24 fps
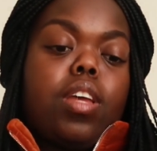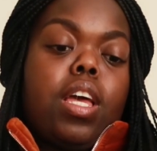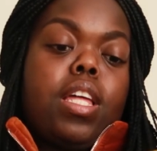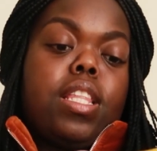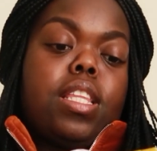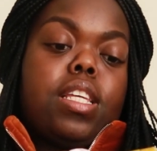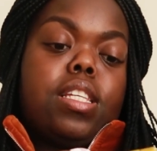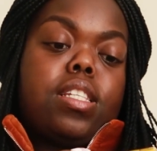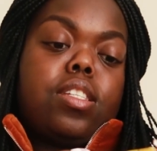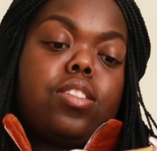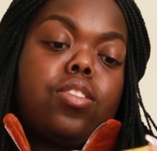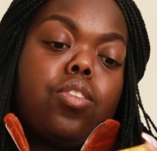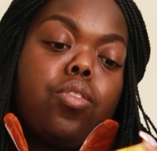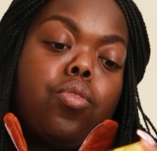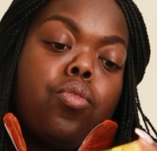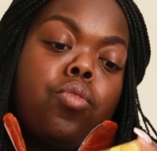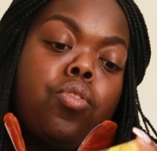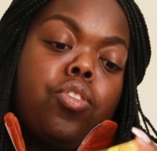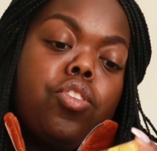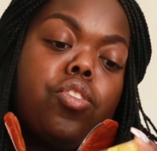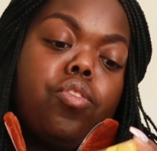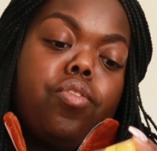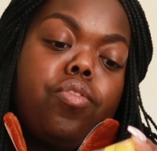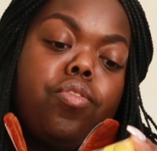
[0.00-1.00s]
And this is an
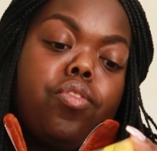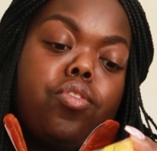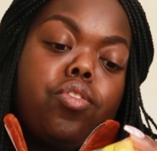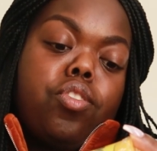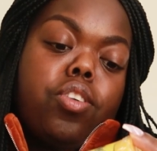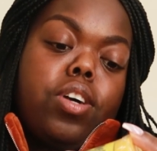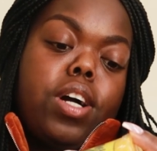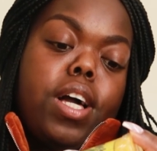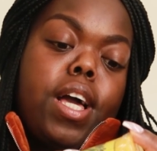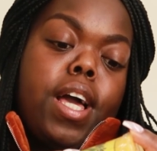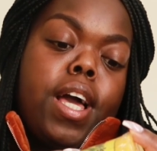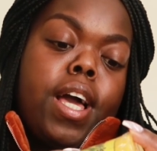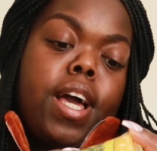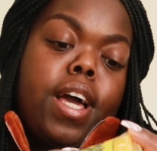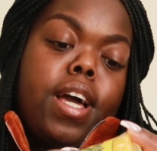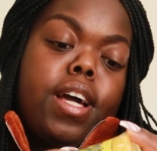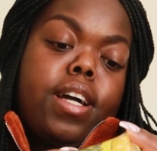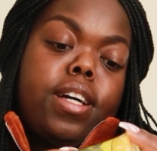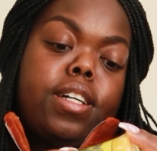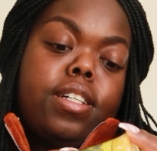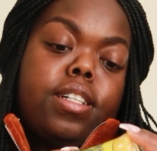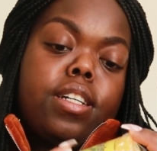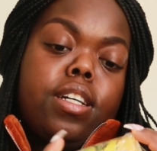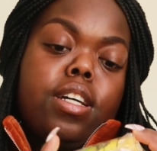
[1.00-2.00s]
oil for your
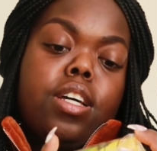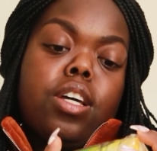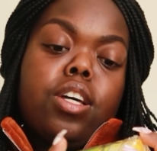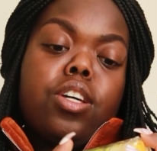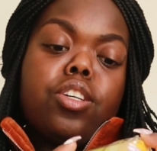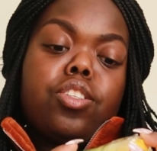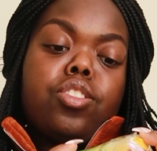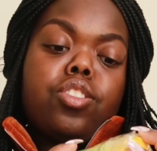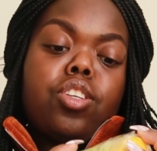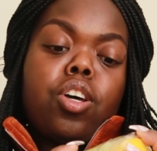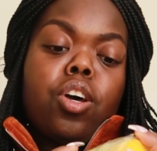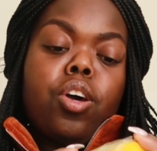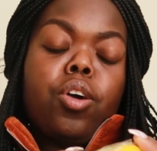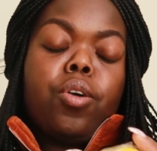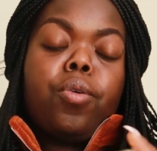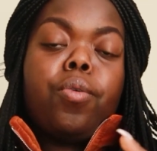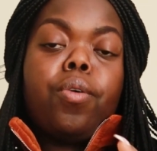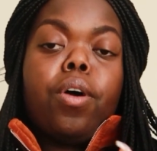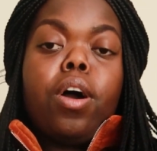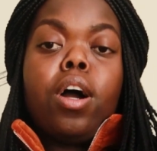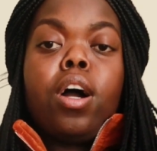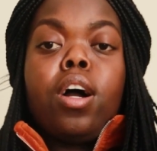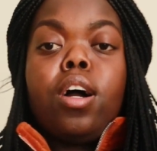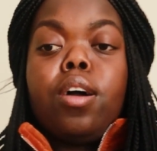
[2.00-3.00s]
hair
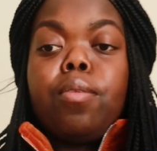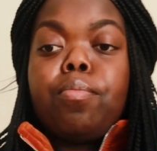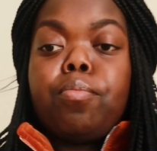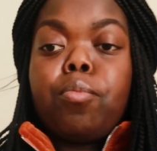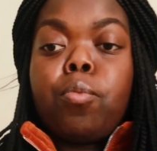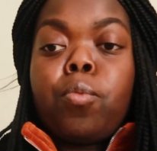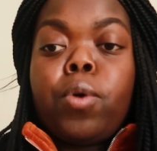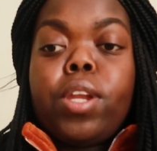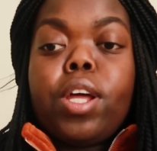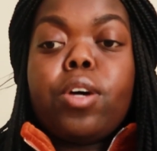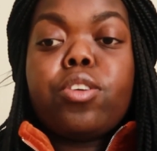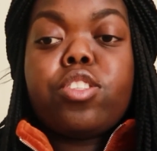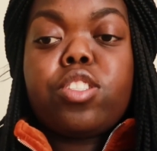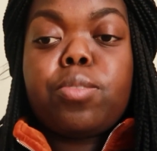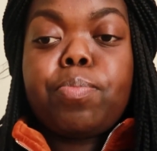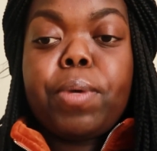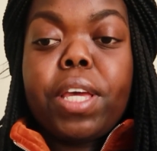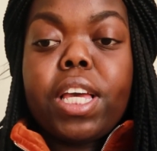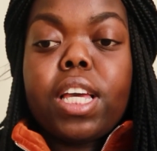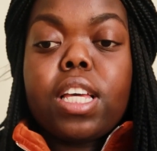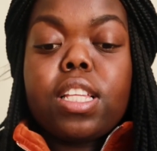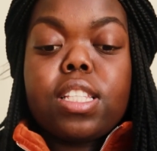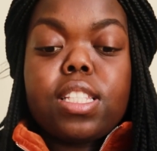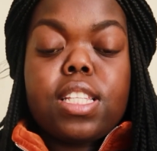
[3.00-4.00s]
so um, when I was
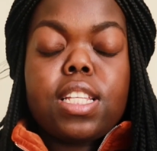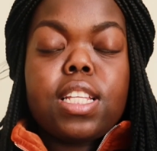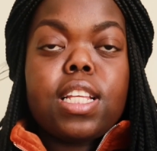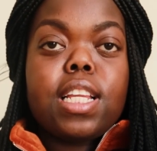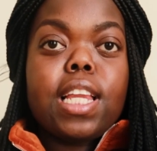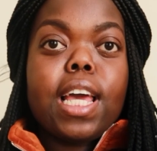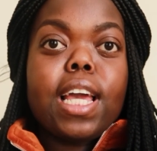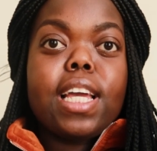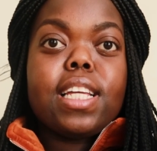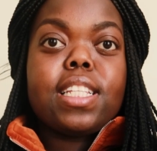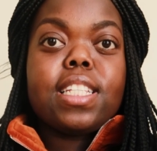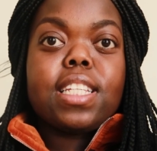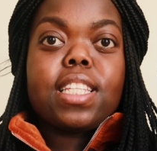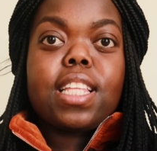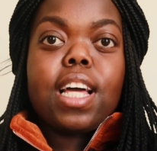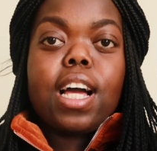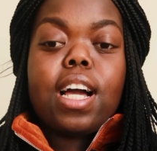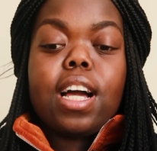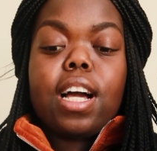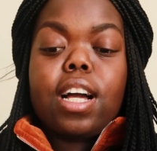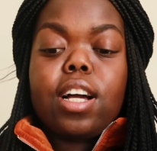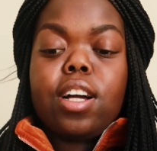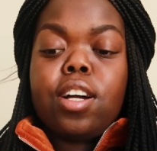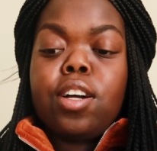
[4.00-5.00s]
speaking to the lady
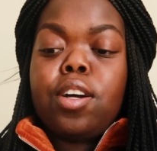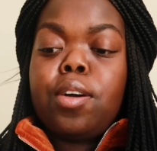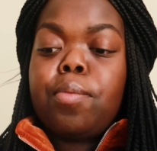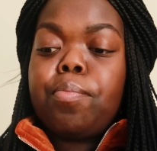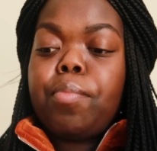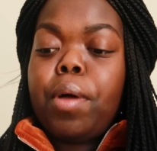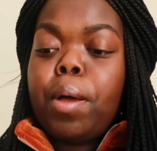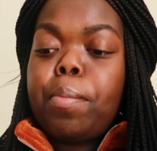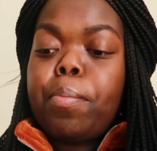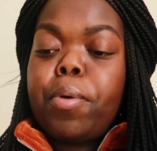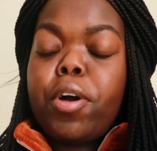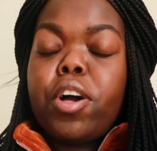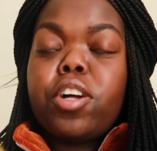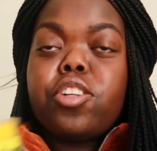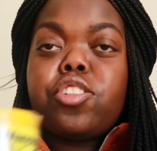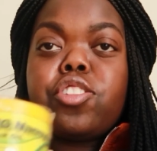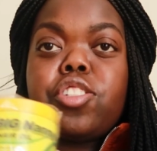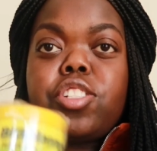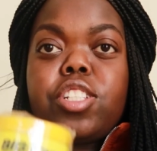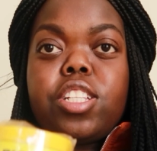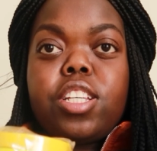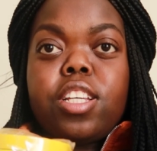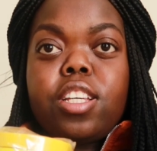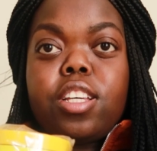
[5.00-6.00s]
that um, I
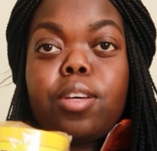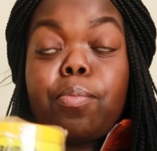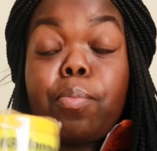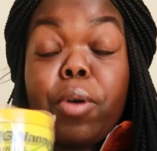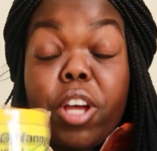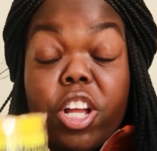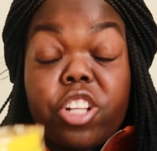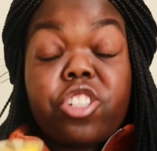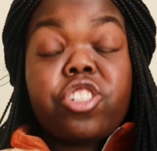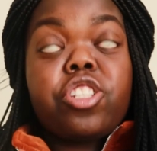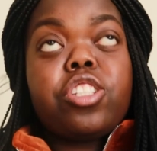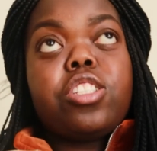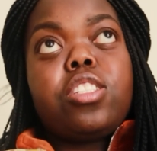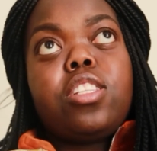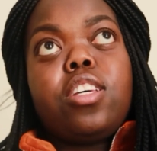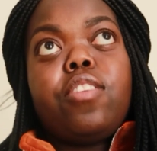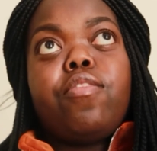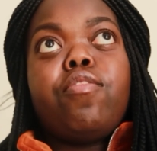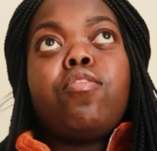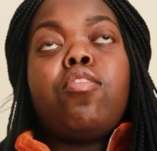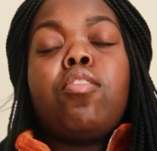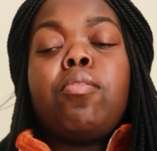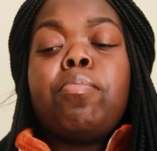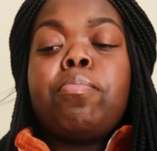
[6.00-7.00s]
purchased it purchased
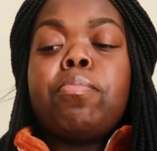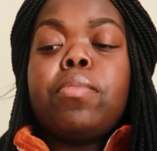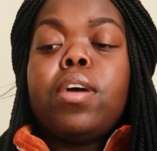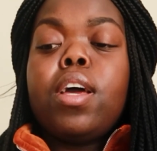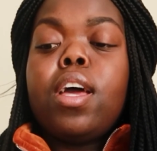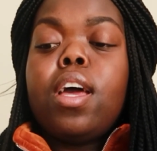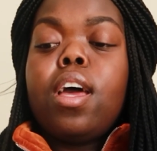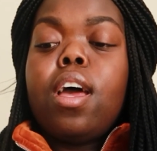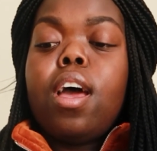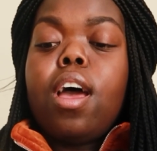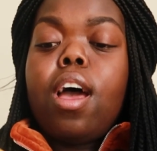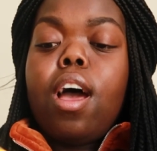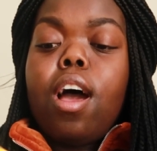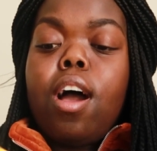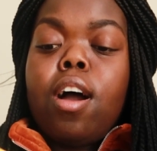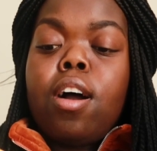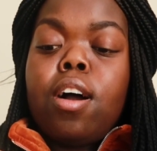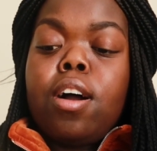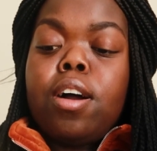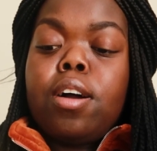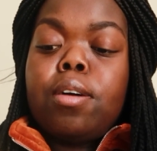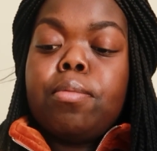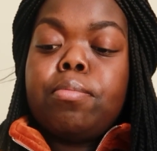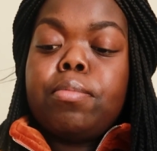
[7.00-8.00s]
it from,
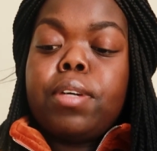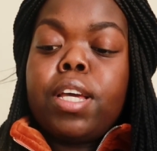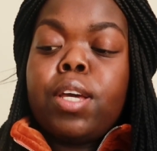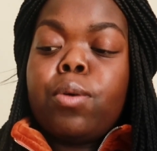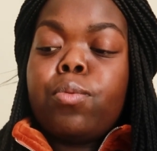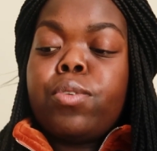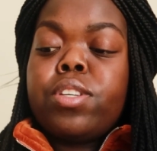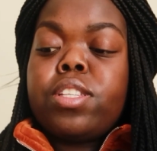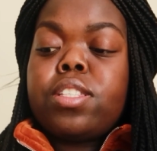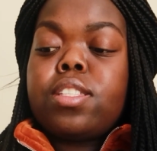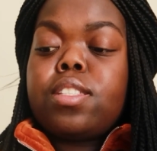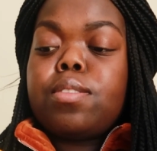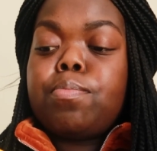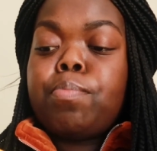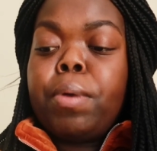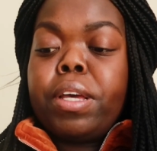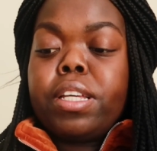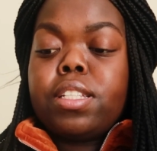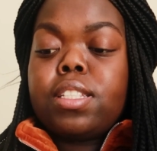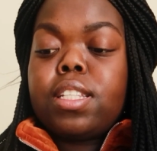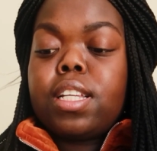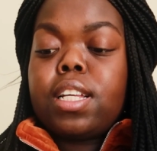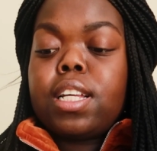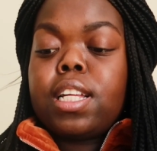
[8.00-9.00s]
um, it was
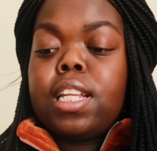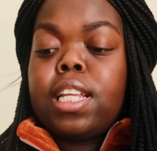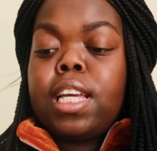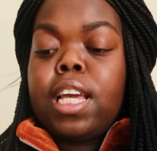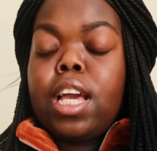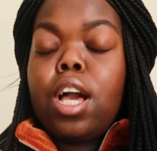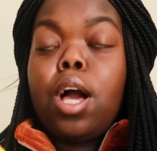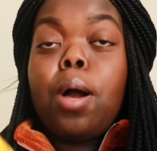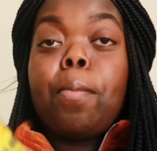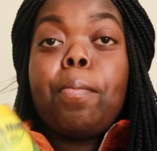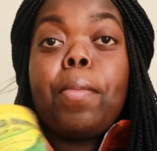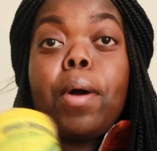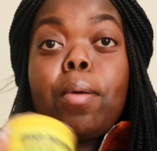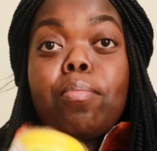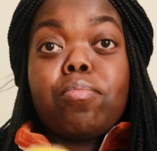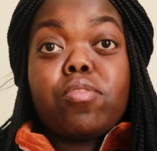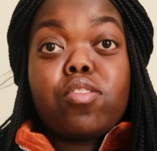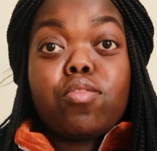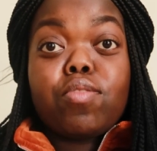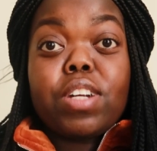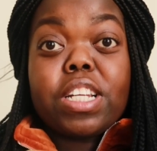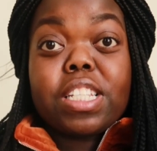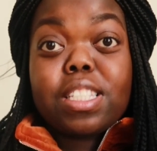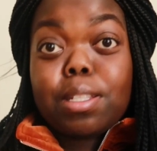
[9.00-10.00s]
basically her
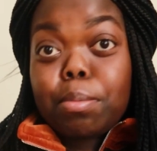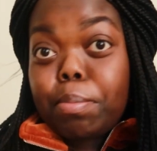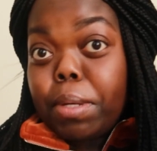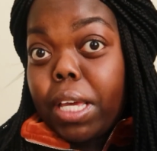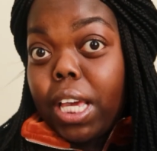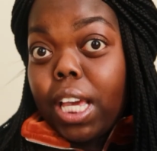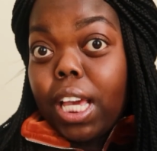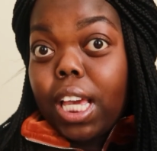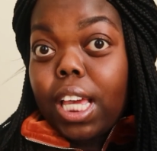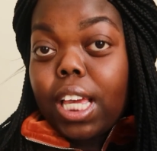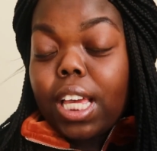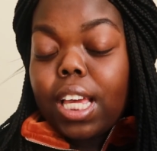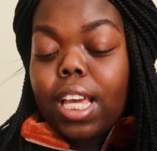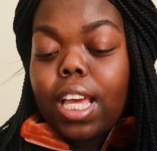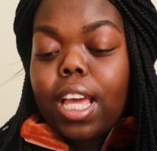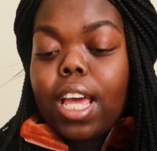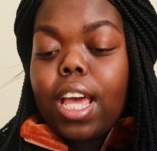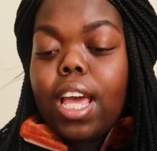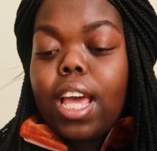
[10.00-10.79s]
mum's recipe,